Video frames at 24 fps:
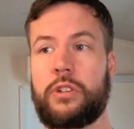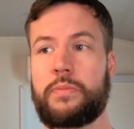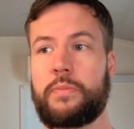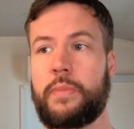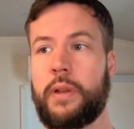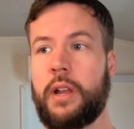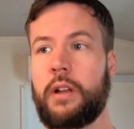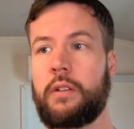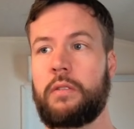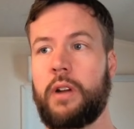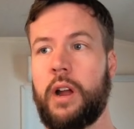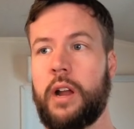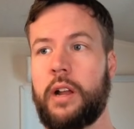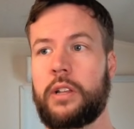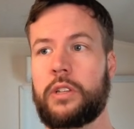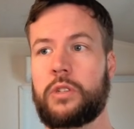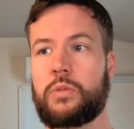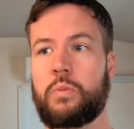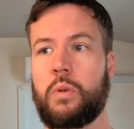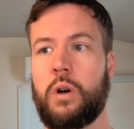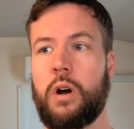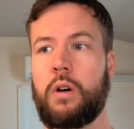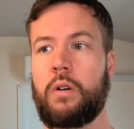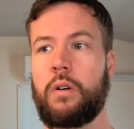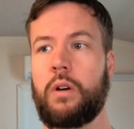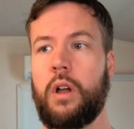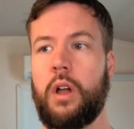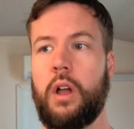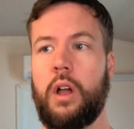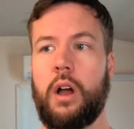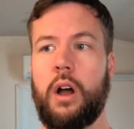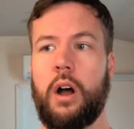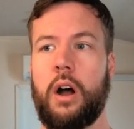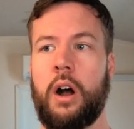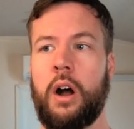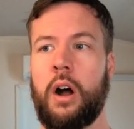has been great as well.
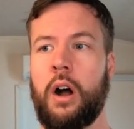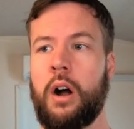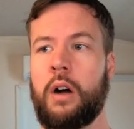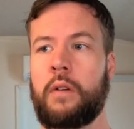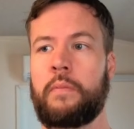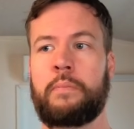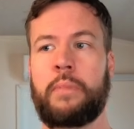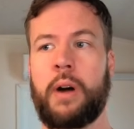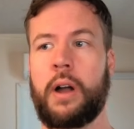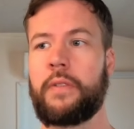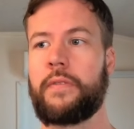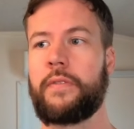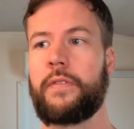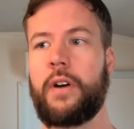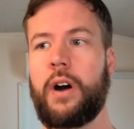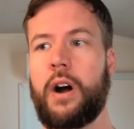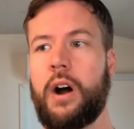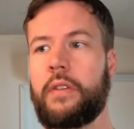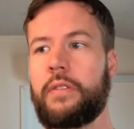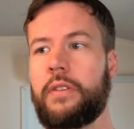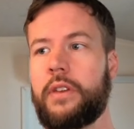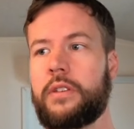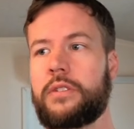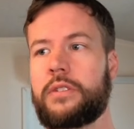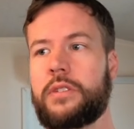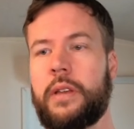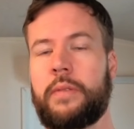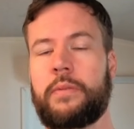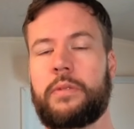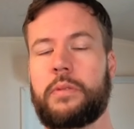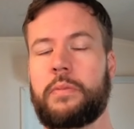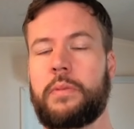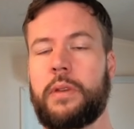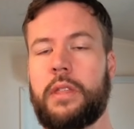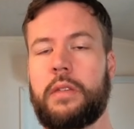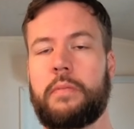By far, these seem
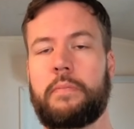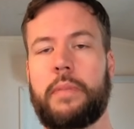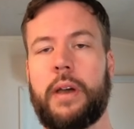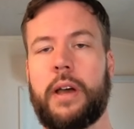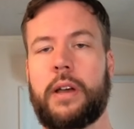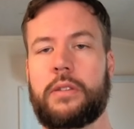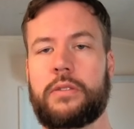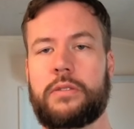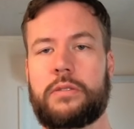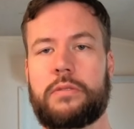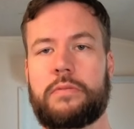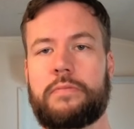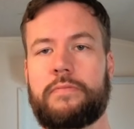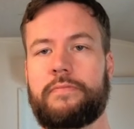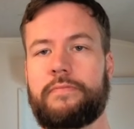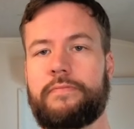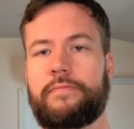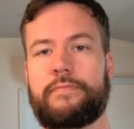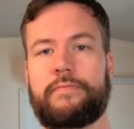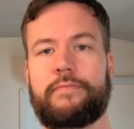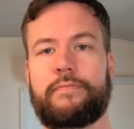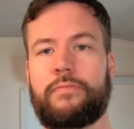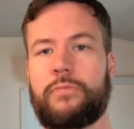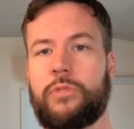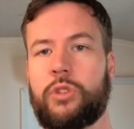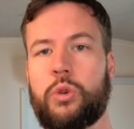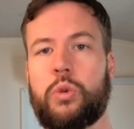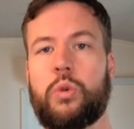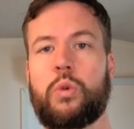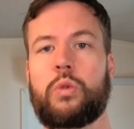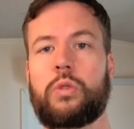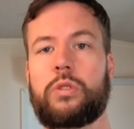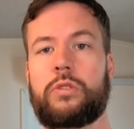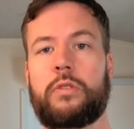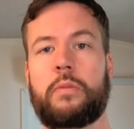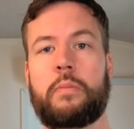to be the best
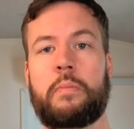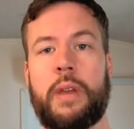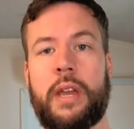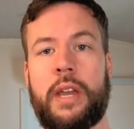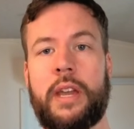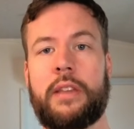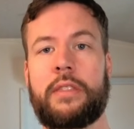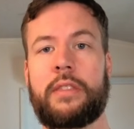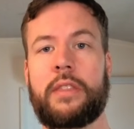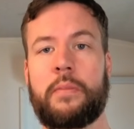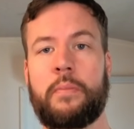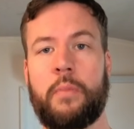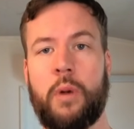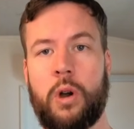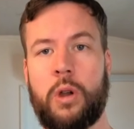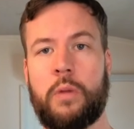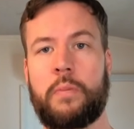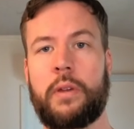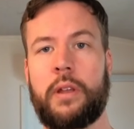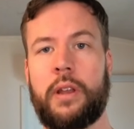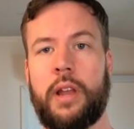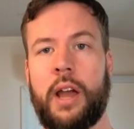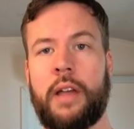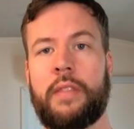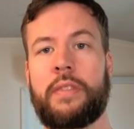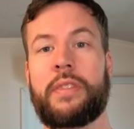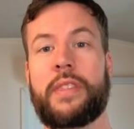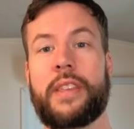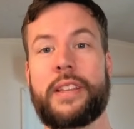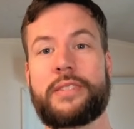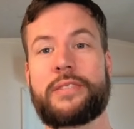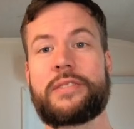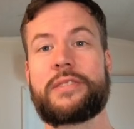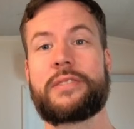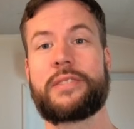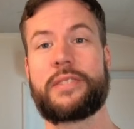tools for me at the moment at
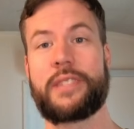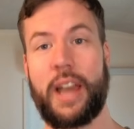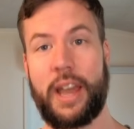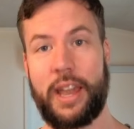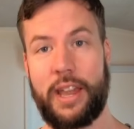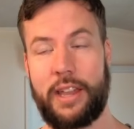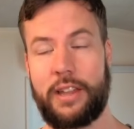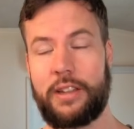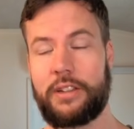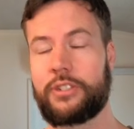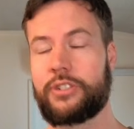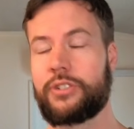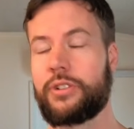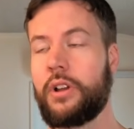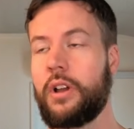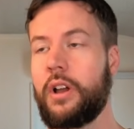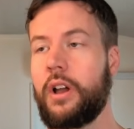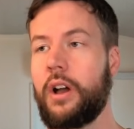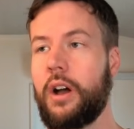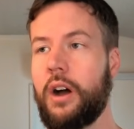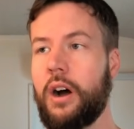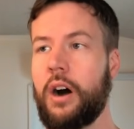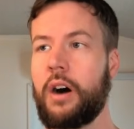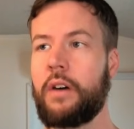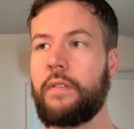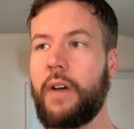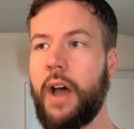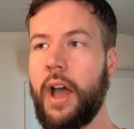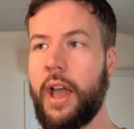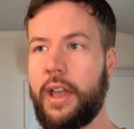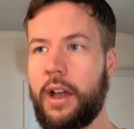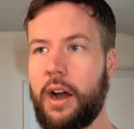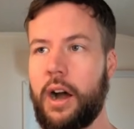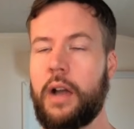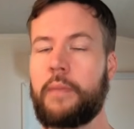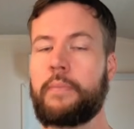this stage of
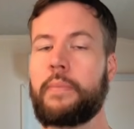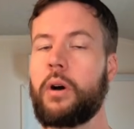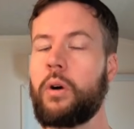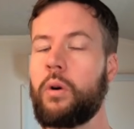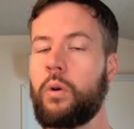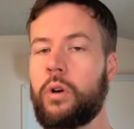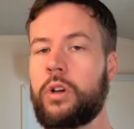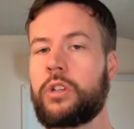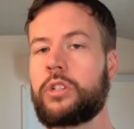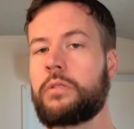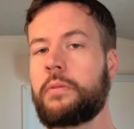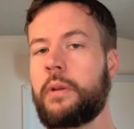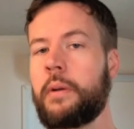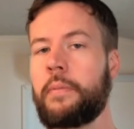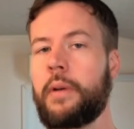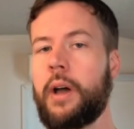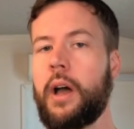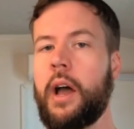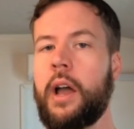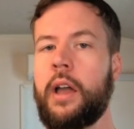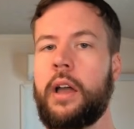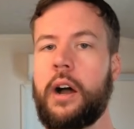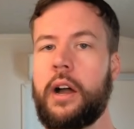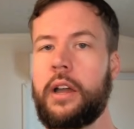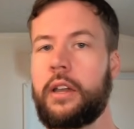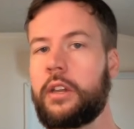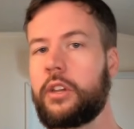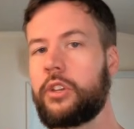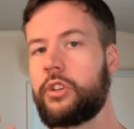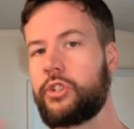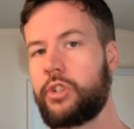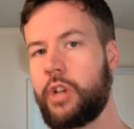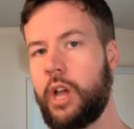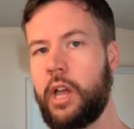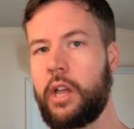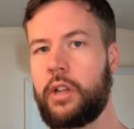AI, but always remember AI
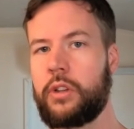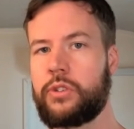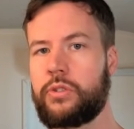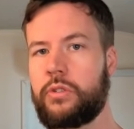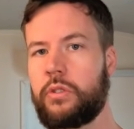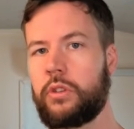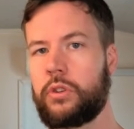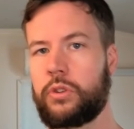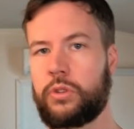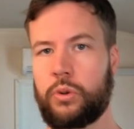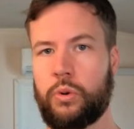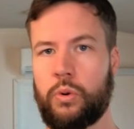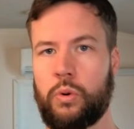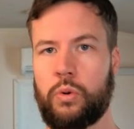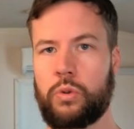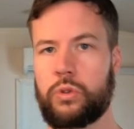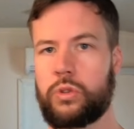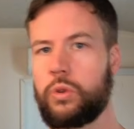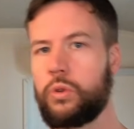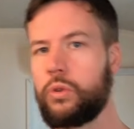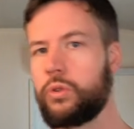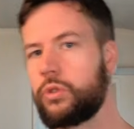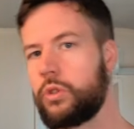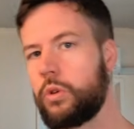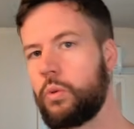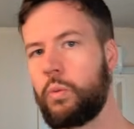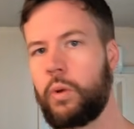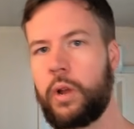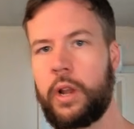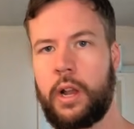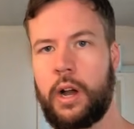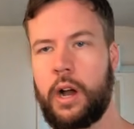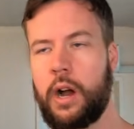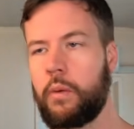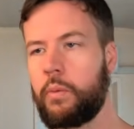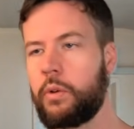can change. So the tools, who's the
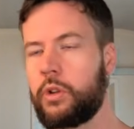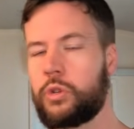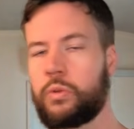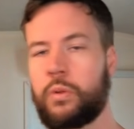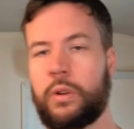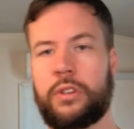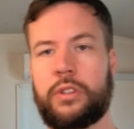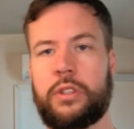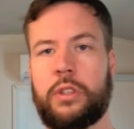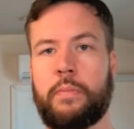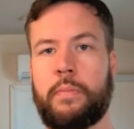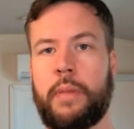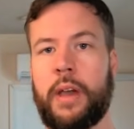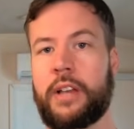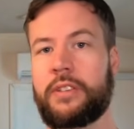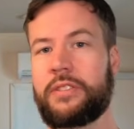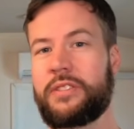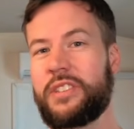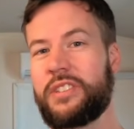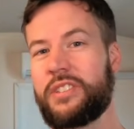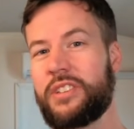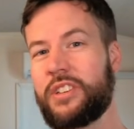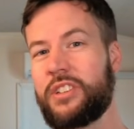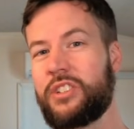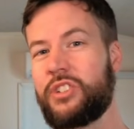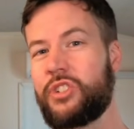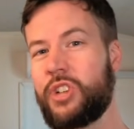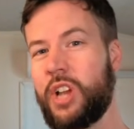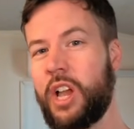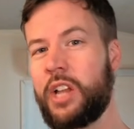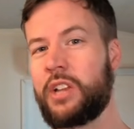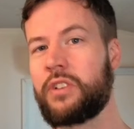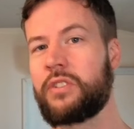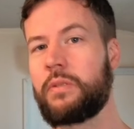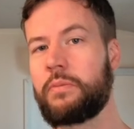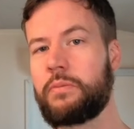winner, which one's the best, this can
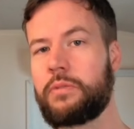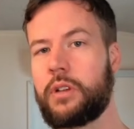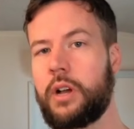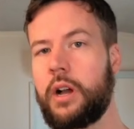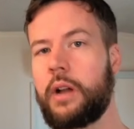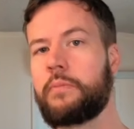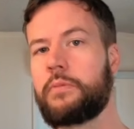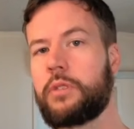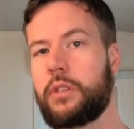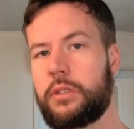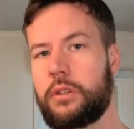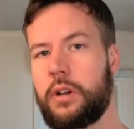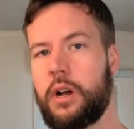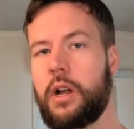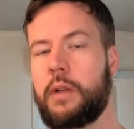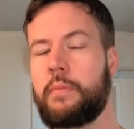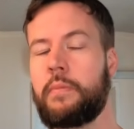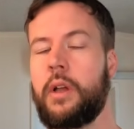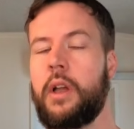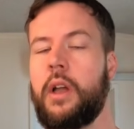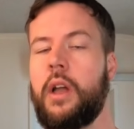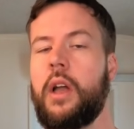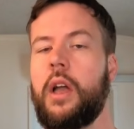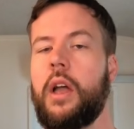change from time to time.